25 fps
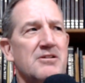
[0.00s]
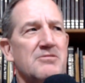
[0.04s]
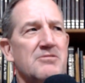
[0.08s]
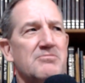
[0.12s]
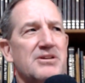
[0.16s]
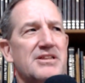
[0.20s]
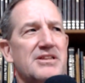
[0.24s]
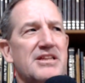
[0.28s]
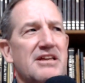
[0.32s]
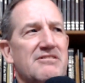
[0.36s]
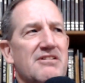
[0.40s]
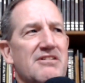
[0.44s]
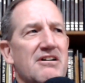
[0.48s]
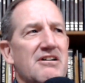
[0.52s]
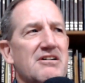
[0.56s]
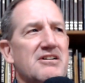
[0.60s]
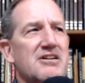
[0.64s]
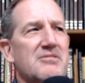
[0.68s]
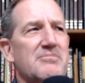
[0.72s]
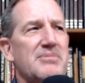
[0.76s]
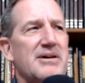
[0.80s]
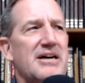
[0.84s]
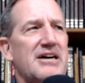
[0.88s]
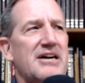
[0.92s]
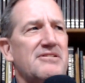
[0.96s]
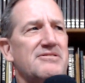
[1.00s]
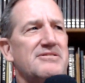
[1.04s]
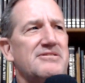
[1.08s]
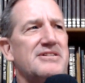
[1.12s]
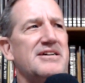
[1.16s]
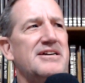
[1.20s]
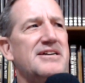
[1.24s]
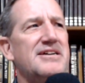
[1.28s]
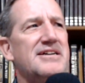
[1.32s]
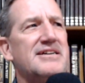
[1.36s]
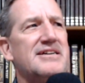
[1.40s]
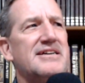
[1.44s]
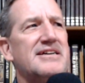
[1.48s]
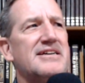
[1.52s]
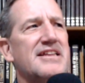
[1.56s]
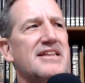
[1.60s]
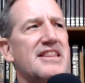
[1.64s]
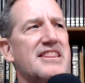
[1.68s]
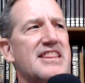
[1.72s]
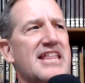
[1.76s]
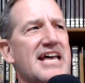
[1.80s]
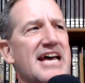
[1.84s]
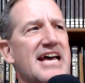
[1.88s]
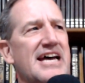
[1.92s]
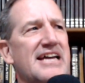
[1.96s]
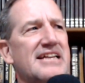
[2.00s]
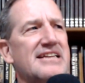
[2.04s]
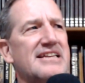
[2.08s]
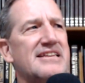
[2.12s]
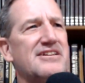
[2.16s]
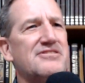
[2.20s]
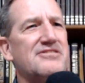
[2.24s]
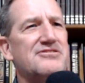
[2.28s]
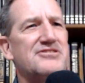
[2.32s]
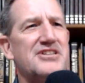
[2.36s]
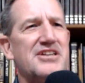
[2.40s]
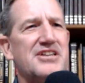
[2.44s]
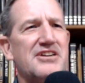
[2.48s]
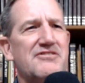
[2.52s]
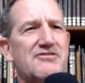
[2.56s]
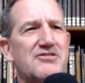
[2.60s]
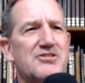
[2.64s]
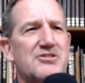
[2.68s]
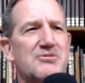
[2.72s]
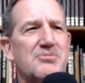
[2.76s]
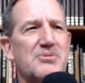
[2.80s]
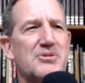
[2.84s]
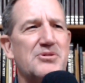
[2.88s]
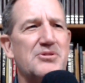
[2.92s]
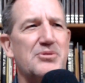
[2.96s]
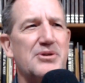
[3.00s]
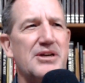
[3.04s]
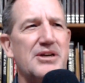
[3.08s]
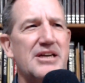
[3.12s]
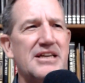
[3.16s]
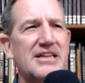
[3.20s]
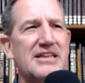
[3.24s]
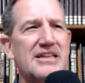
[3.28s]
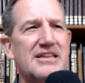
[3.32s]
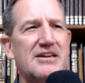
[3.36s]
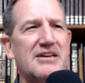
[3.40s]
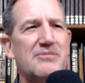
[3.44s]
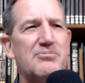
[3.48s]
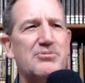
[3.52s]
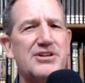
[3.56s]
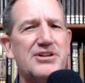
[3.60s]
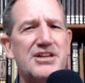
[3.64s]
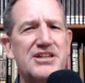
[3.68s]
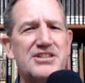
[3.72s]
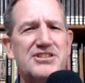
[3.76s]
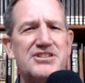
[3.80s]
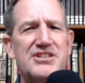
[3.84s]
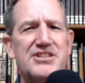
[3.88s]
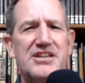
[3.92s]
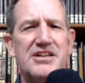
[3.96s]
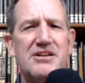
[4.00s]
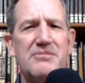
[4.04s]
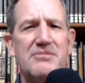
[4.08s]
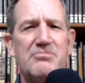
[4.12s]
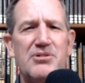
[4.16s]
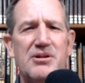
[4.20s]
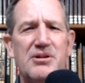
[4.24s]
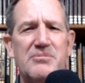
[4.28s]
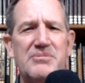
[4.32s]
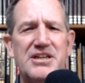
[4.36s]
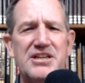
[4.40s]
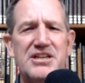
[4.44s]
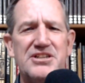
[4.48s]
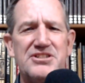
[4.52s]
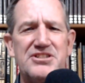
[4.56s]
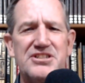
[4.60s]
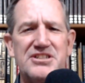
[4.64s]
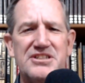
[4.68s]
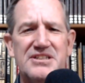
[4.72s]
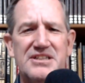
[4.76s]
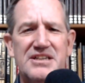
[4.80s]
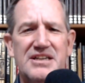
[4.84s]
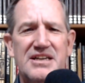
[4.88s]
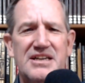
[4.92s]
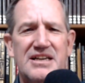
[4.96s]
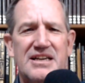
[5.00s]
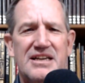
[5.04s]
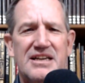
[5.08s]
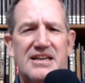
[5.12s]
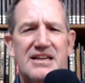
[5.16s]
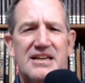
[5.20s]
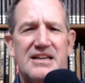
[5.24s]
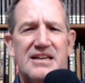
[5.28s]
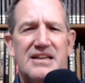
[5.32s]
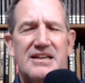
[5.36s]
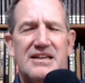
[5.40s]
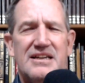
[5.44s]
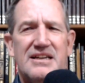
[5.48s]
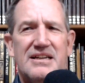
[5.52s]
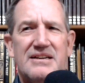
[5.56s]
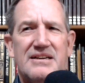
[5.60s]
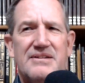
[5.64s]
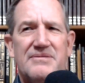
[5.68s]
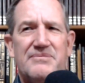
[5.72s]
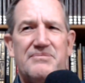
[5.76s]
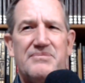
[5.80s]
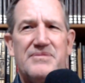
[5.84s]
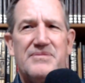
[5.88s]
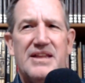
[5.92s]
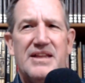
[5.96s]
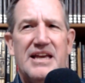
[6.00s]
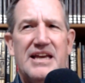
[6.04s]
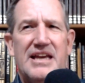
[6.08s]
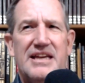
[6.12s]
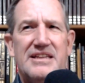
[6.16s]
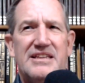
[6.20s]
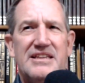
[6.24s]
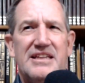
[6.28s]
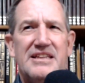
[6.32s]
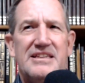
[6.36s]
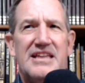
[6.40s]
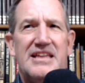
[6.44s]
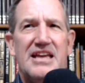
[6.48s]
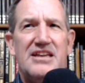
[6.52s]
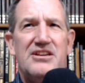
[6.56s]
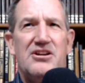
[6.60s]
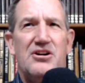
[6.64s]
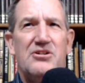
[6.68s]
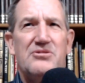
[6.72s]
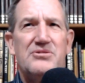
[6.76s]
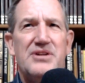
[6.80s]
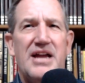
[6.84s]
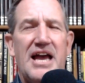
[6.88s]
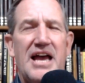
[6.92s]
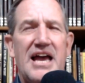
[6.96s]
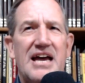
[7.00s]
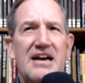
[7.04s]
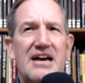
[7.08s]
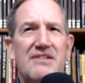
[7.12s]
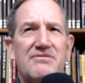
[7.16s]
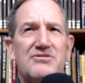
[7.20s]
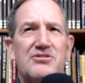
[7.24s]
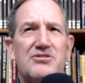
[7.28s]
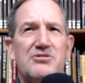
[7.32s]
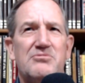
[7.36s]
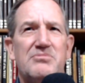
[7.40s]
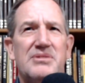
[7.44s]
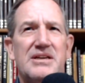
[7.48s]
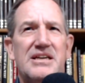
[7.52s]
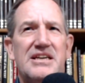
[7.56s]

But they talk about that there's a difference between a prediction and a premonition, and that they don't have to